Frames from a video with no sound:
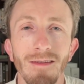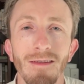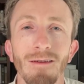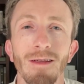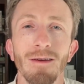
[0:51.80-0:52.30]

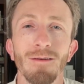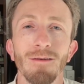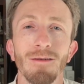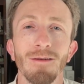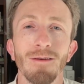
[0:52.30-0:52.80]
allow you
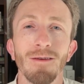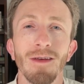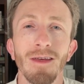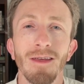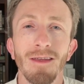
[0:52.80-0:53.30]
to
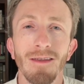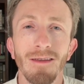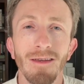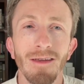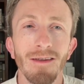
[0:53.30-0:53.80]

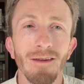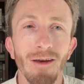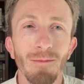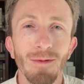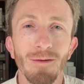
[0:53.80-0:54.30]

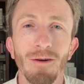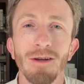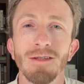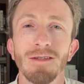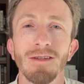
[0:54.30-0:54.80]
not be
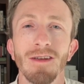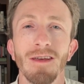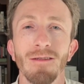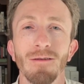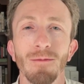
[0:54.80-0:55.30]
rushed
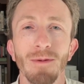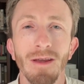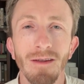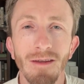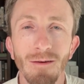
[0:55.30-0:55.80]
as you're
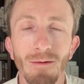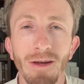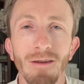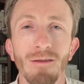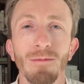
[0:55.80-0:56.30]
painting
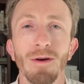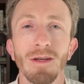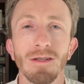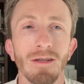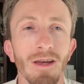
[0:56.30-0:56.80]
quite as
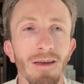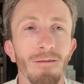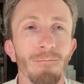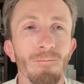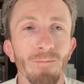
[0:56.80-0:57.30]
much.
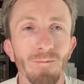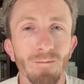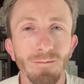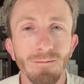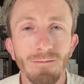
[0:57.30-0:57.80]

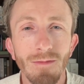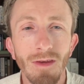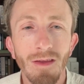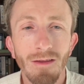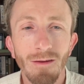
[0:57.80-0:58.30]

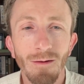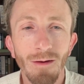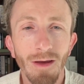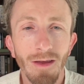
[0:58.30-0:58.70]
So,